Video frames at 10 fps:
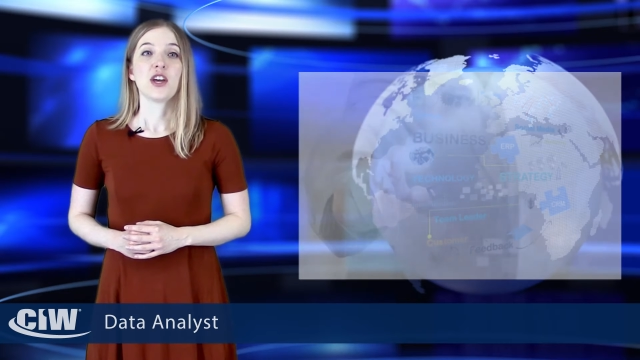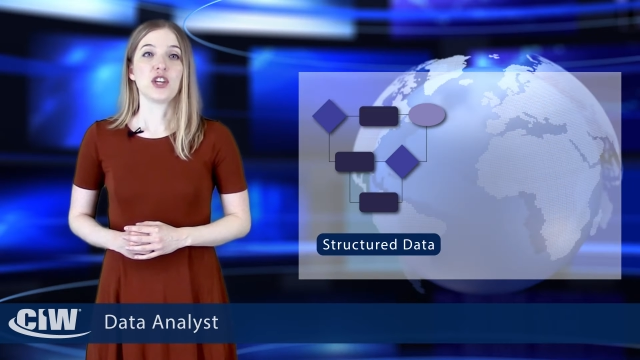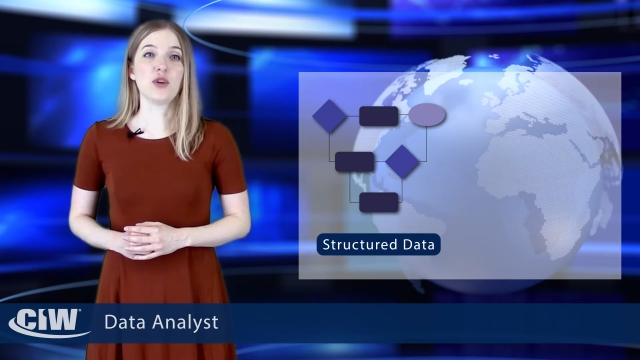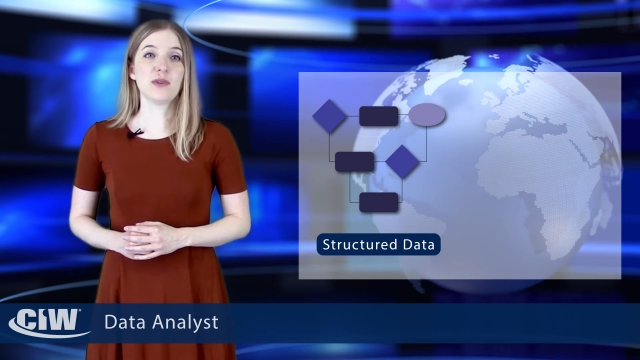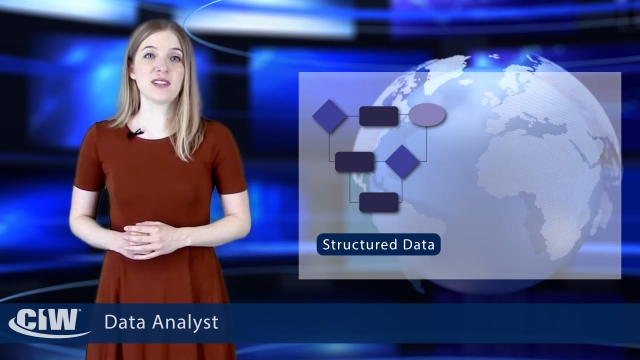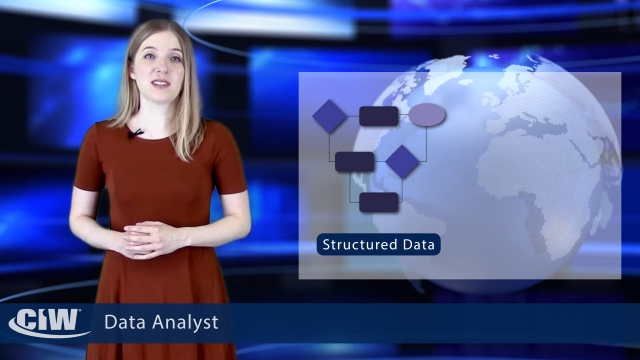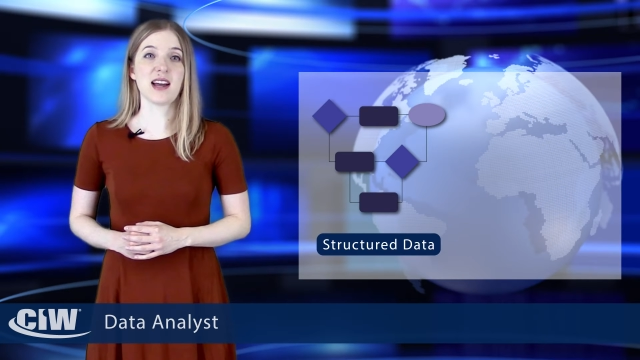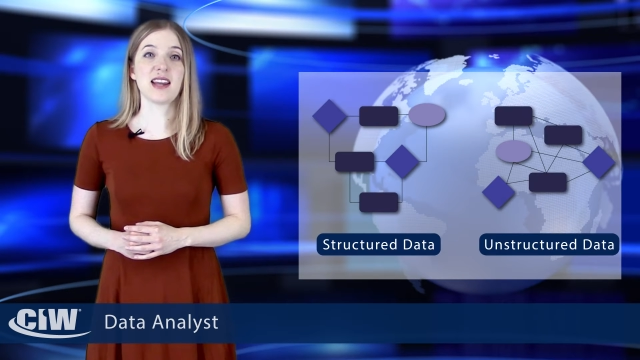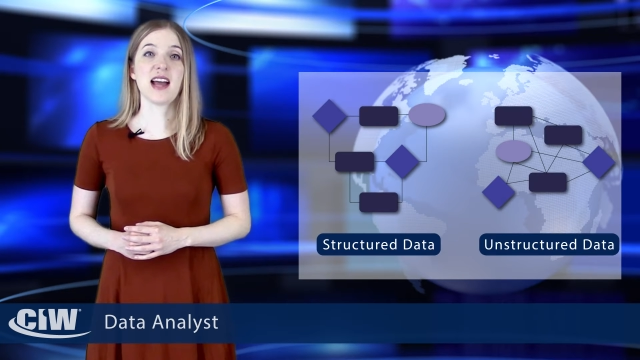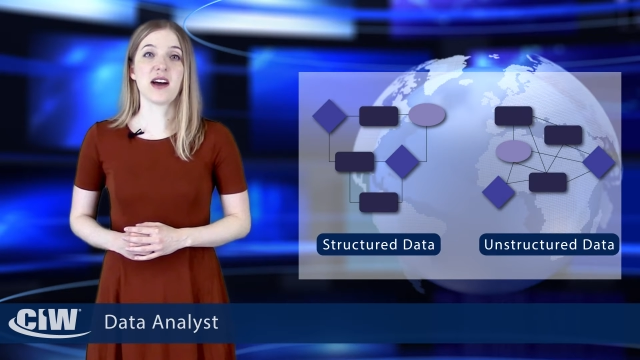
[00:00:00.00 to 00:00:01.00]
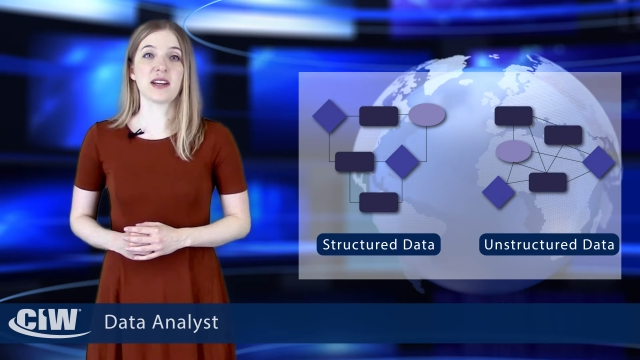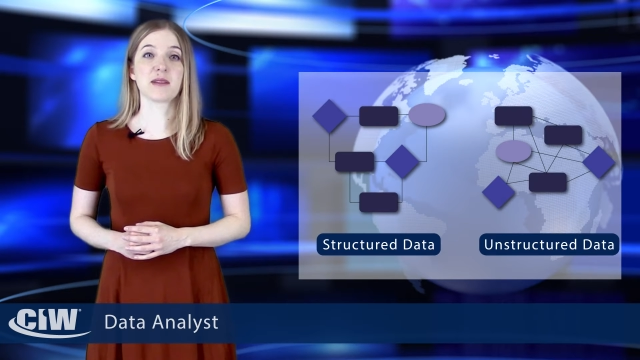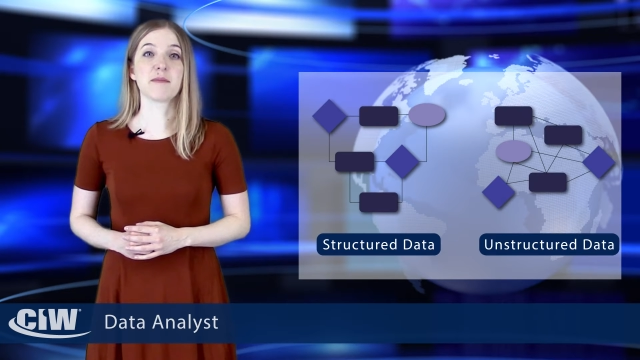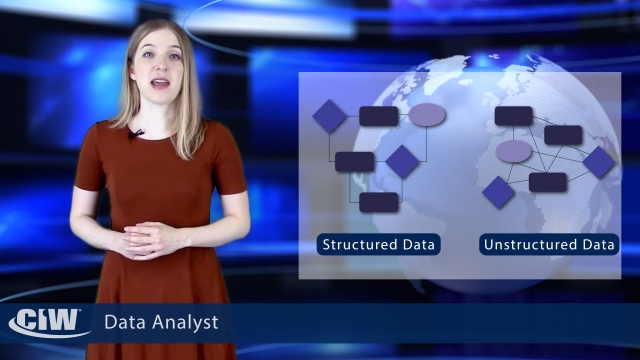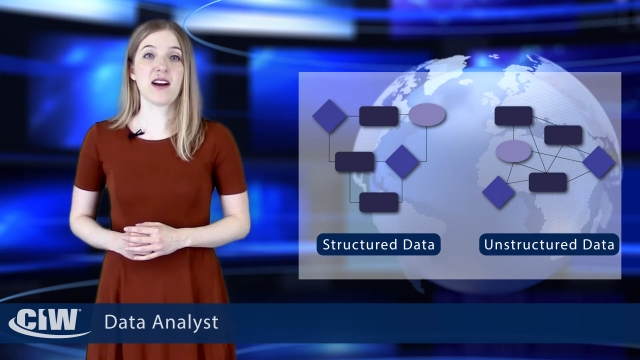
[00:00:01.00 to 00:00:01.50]
You will study how to
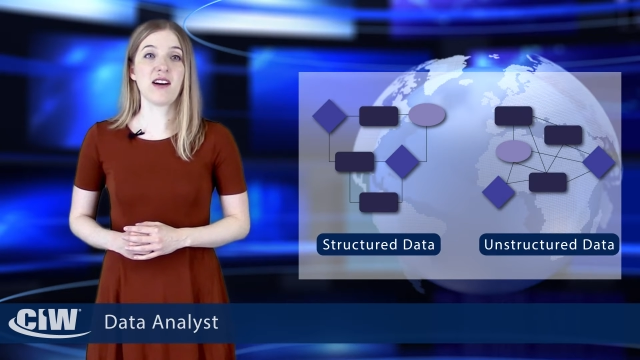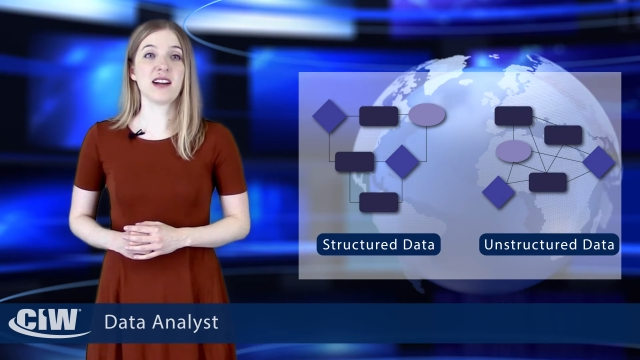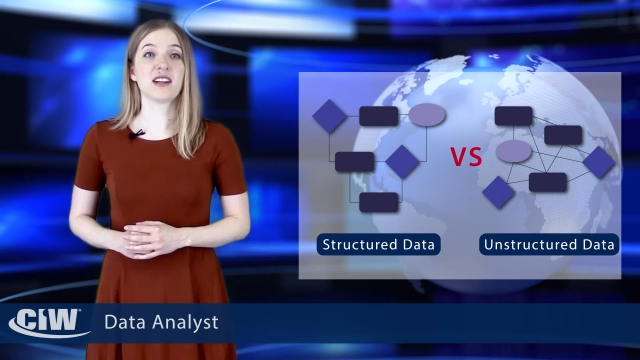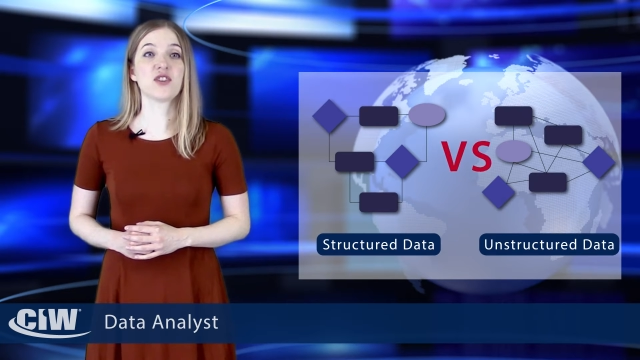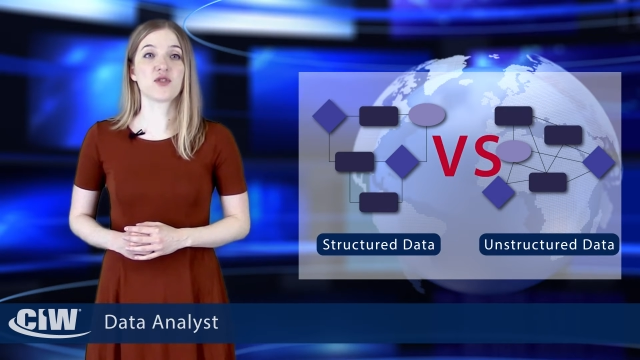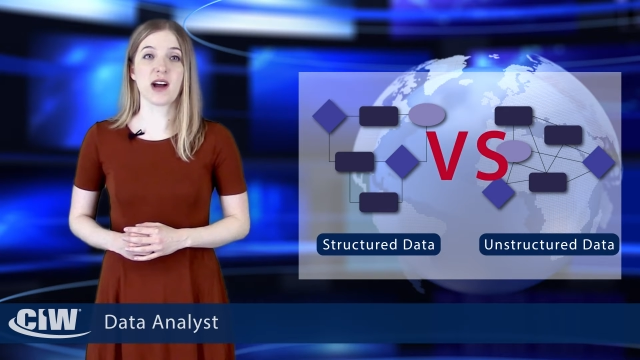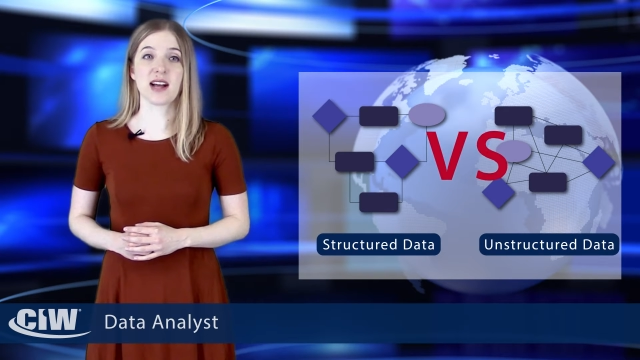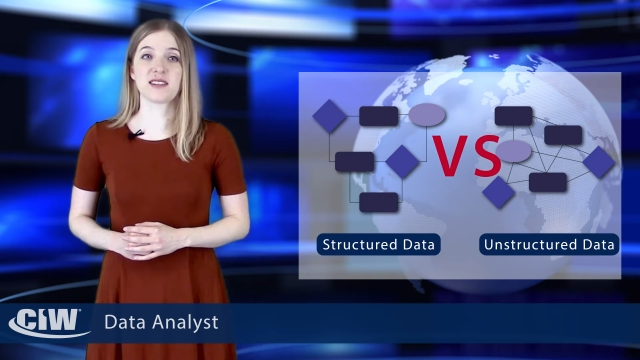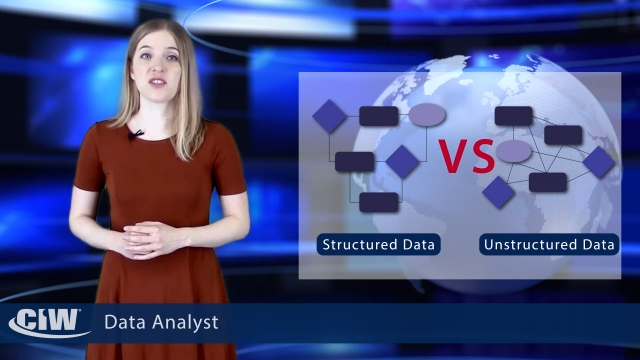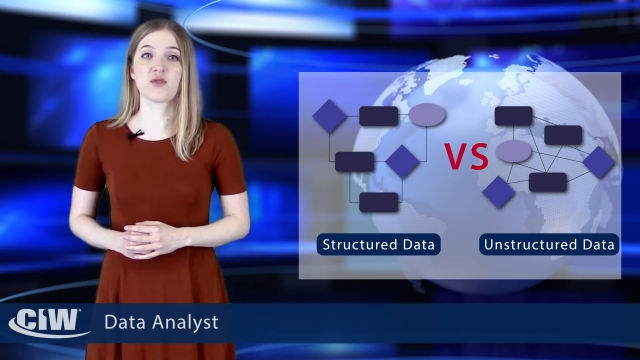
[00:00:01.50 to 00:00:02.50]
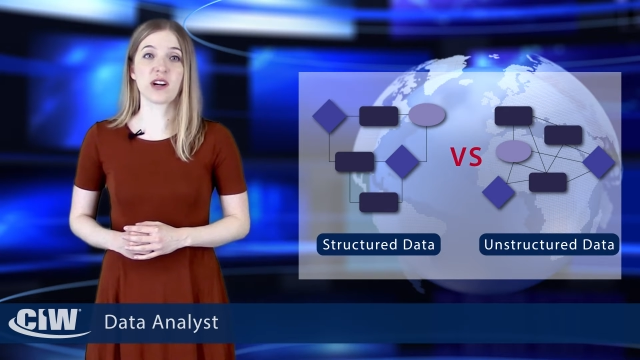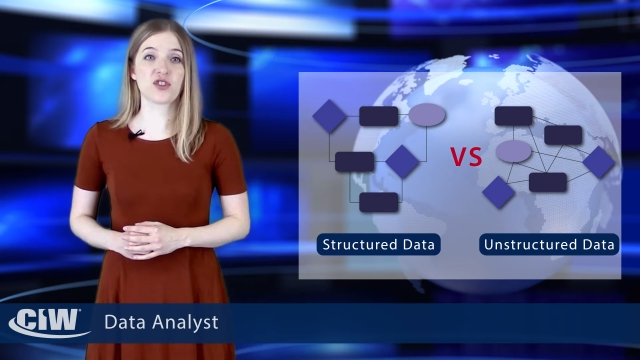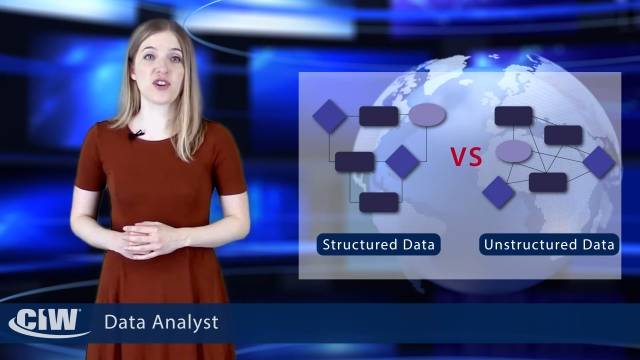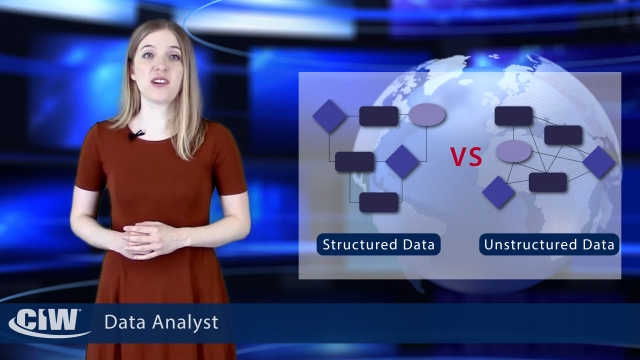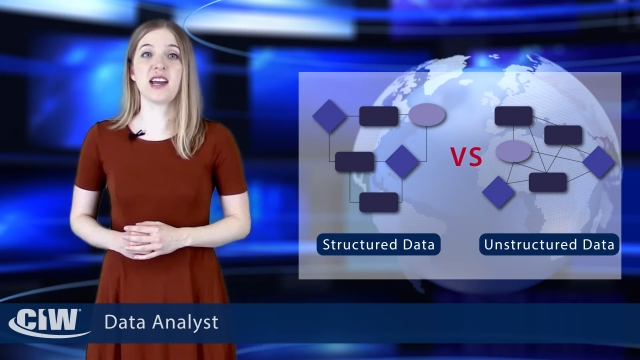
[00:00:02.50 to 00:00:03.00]
compare and contrast
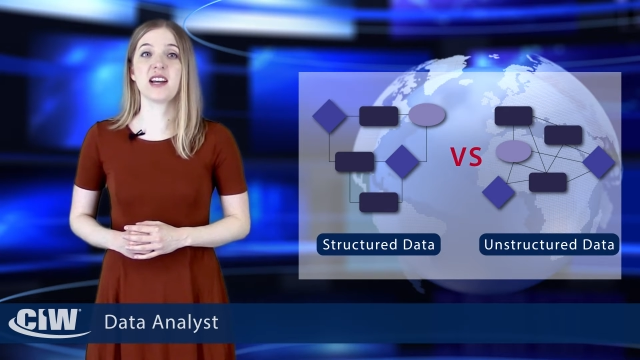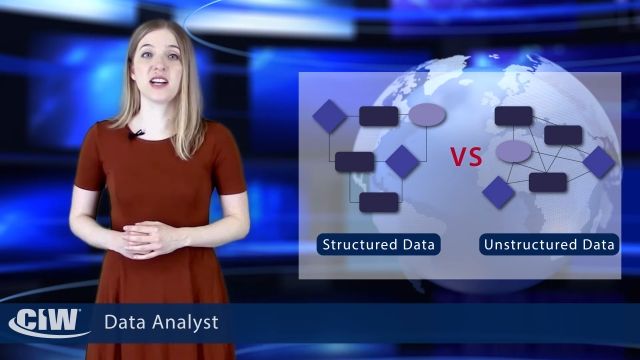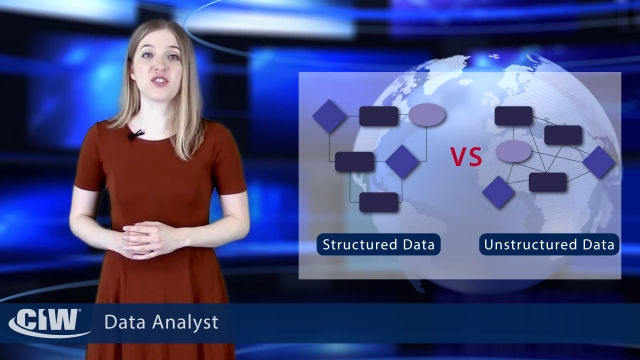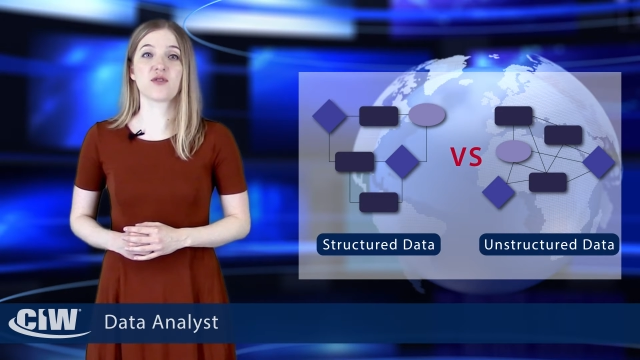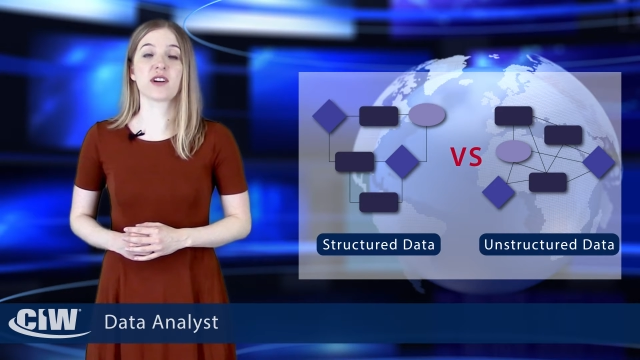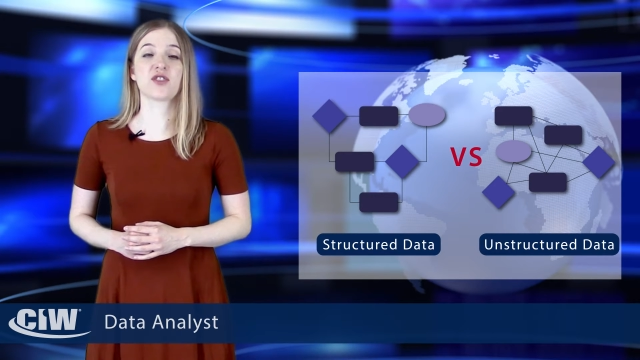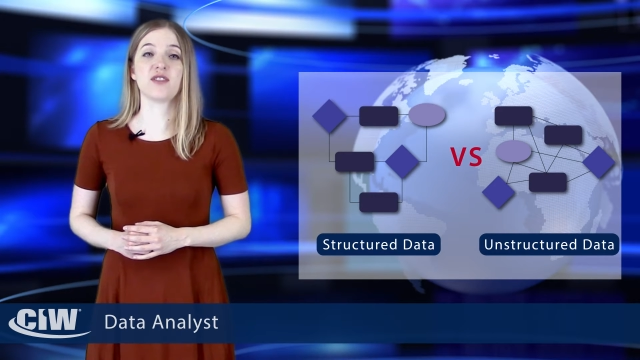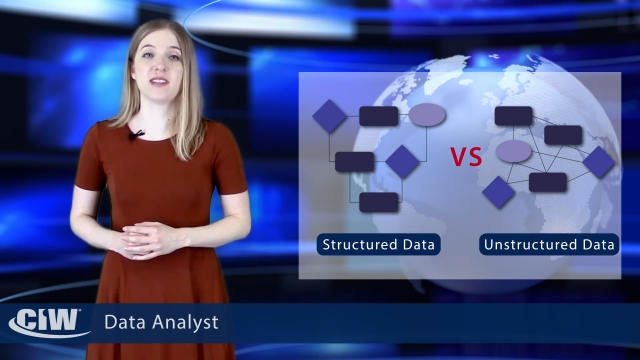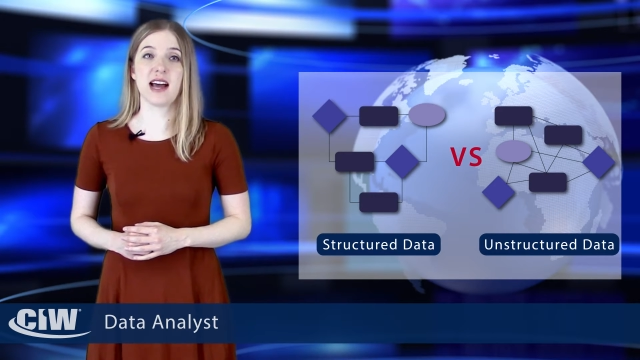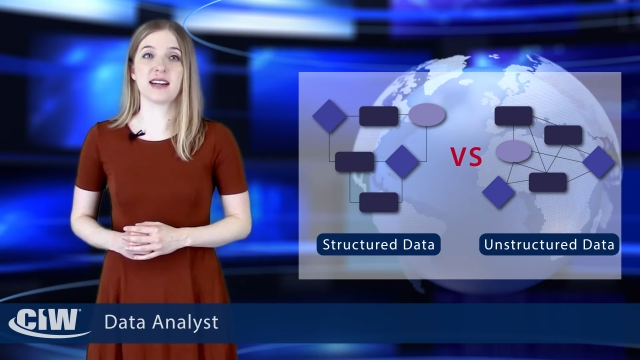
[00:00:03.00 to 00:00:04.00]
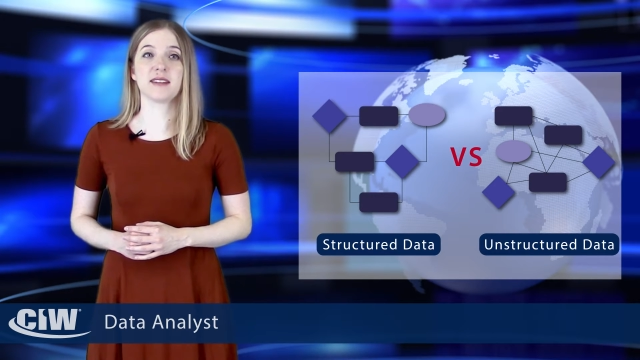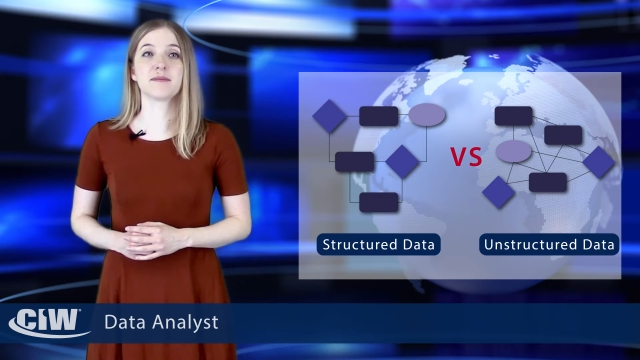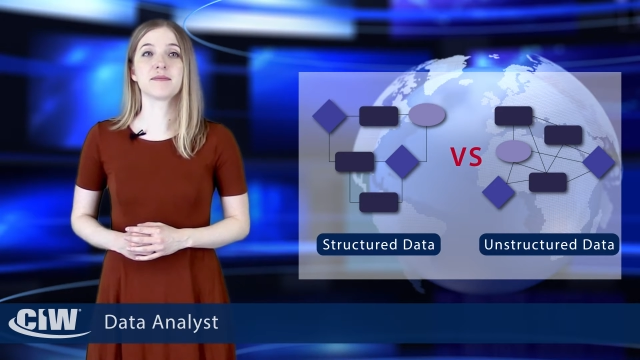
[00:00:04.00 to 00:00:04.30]
structured and unstructured data.